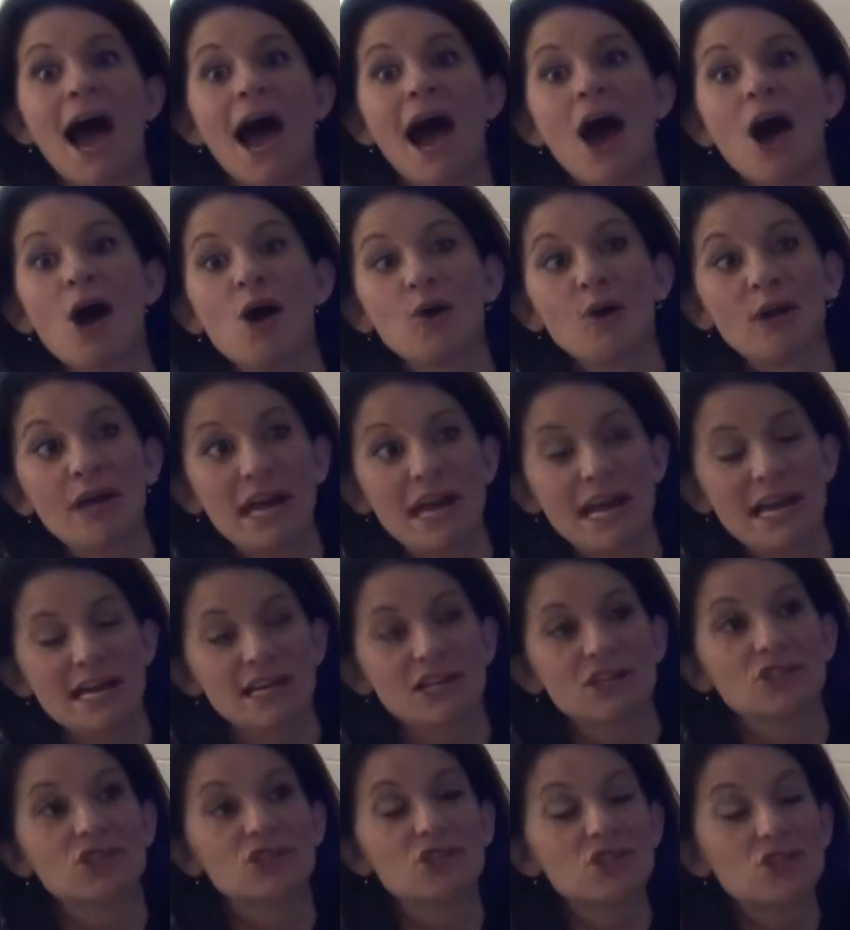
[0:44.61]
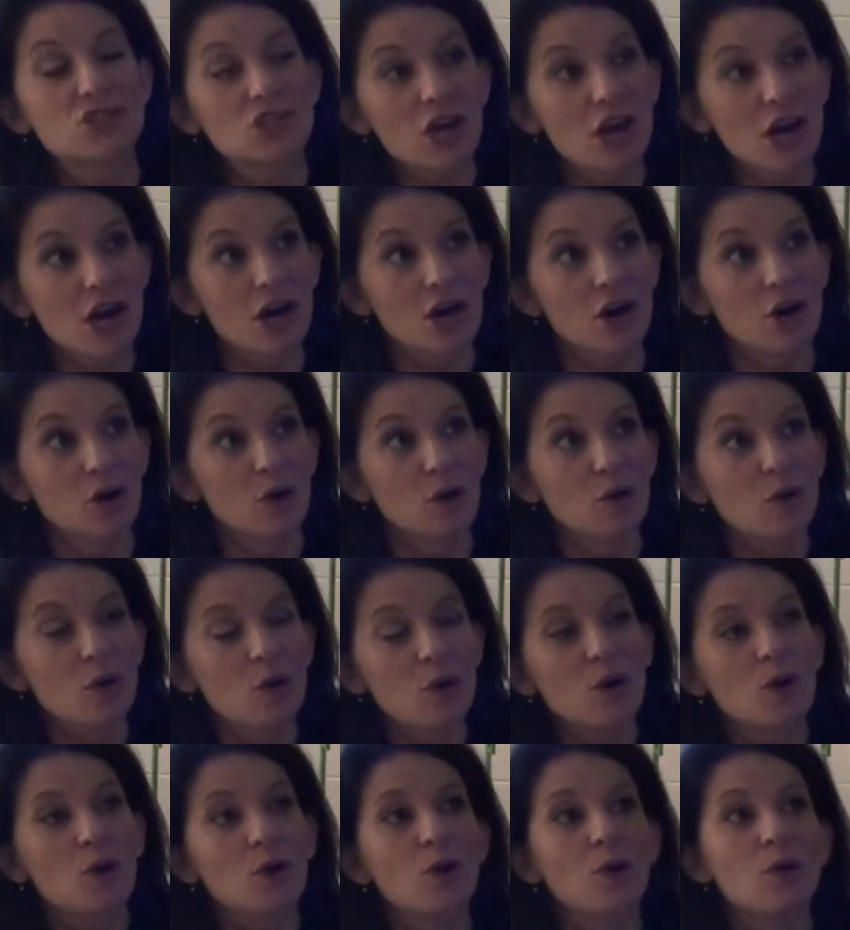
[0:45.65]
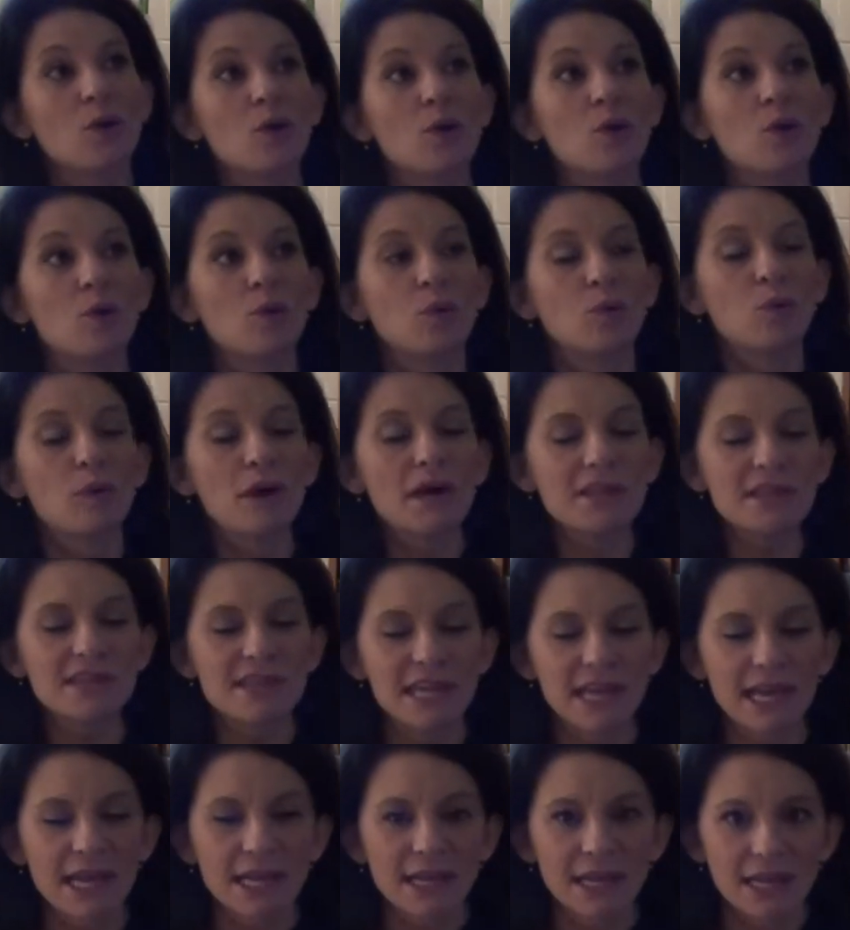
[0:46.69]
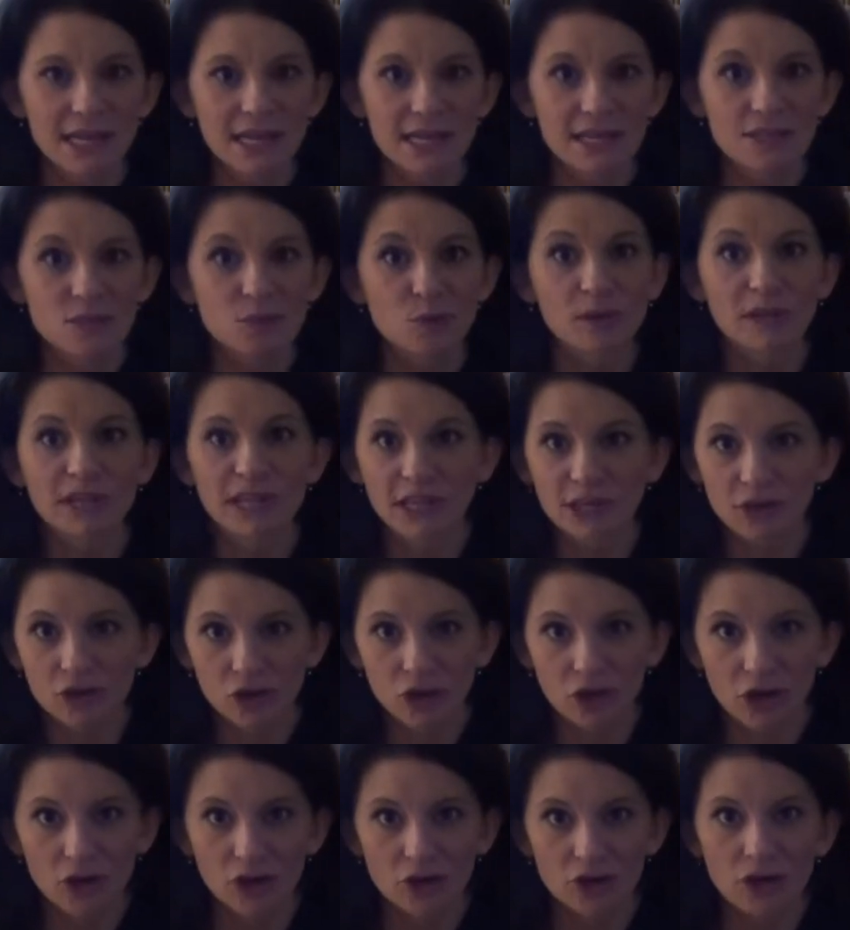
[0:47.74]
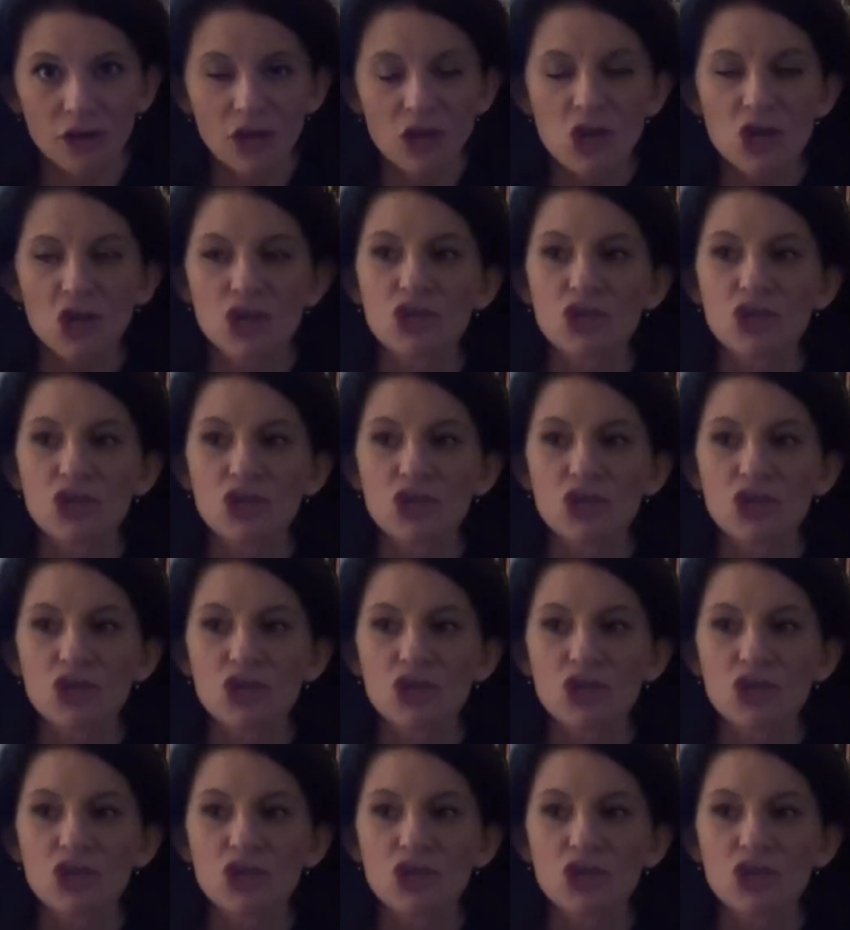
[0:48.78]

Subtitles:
Okay, so one thing is with kindergarten,